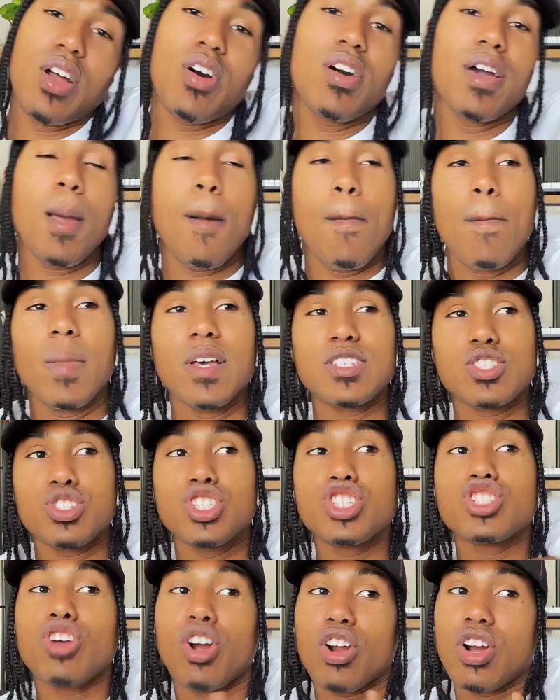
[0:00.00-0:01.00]
just
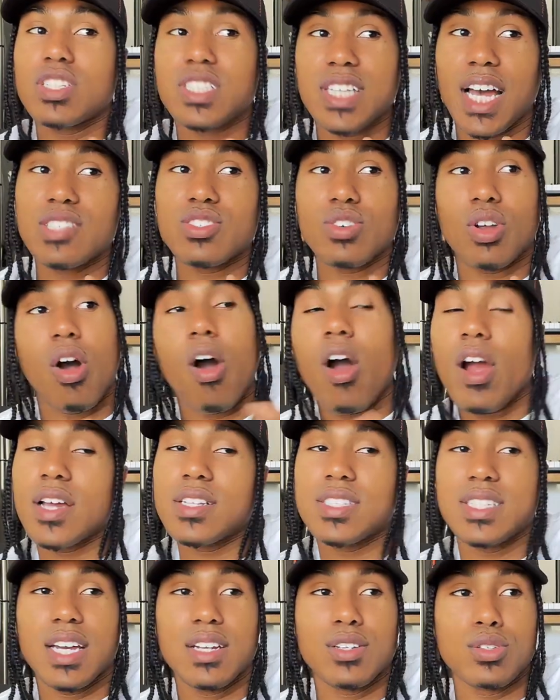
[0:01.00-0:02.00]
shitted on him. And so she turned
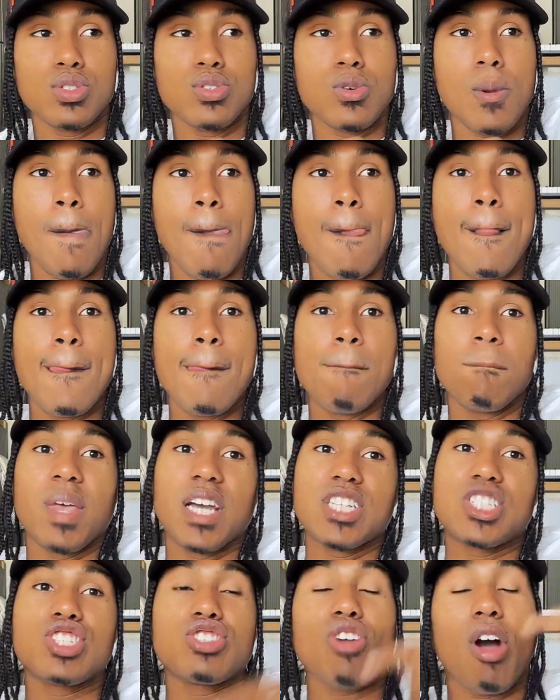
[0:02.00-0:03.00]
her sights on an architect
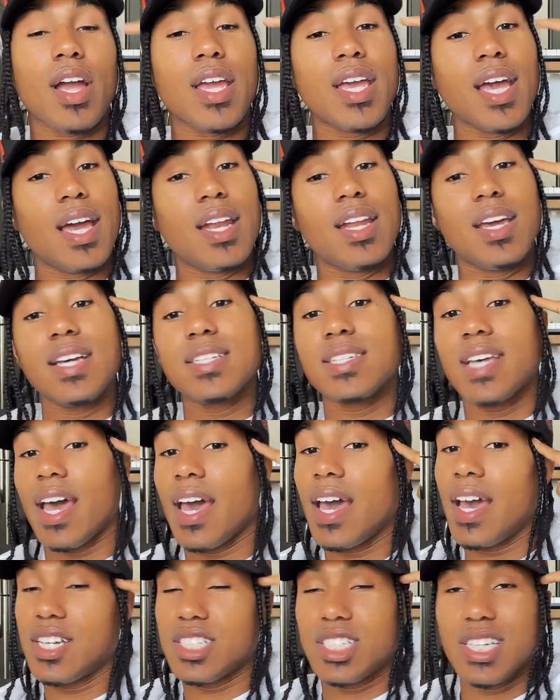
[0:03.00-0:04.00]
dude. And she
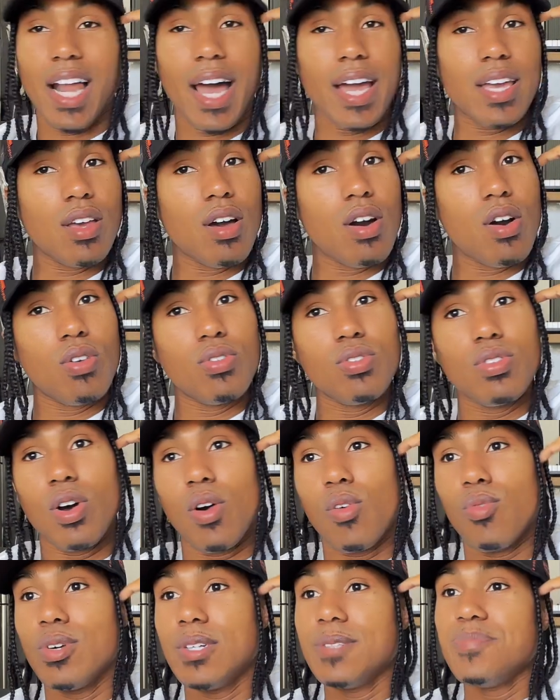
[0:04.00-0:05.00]
started getting in his head. She
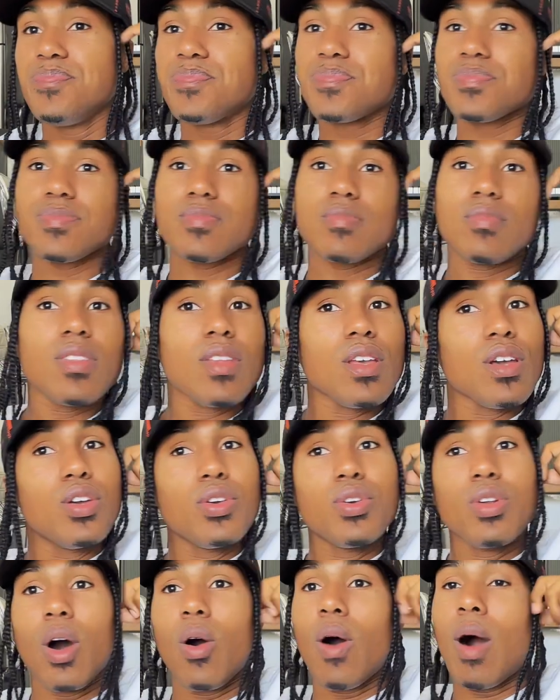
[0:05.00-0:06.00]
like, yo, you know,
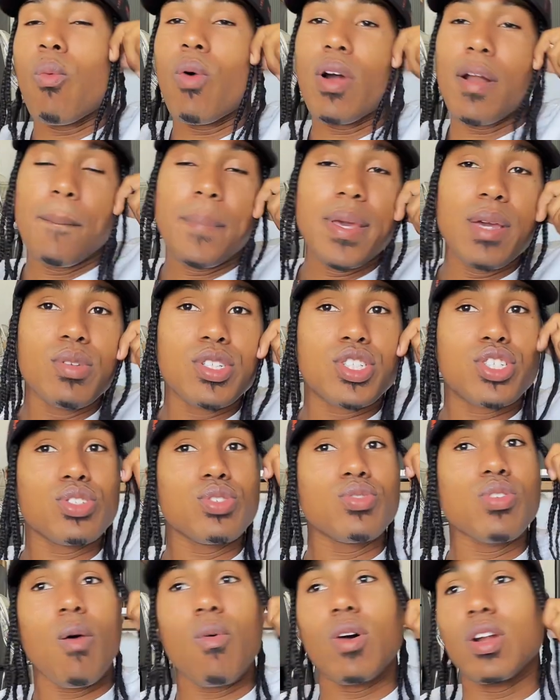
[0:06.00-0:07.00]
I
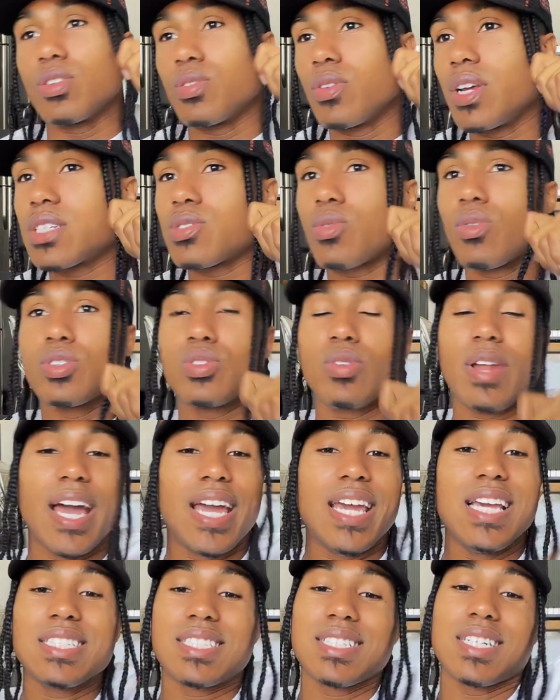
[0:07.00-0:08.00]
want to be with you. I
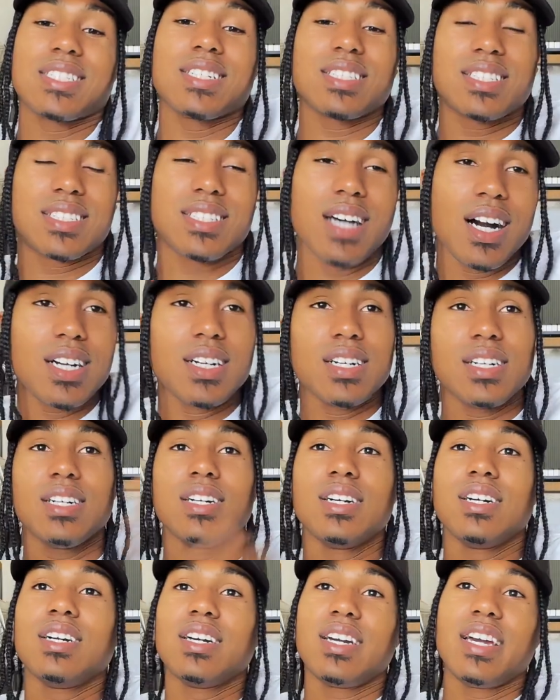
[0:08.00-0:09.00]
want to do this. I want to do that. And he's
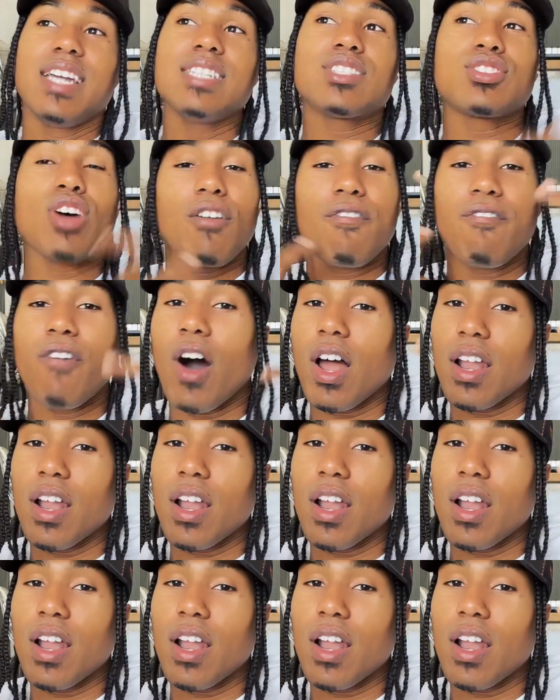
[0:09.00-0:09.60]
such a sucker.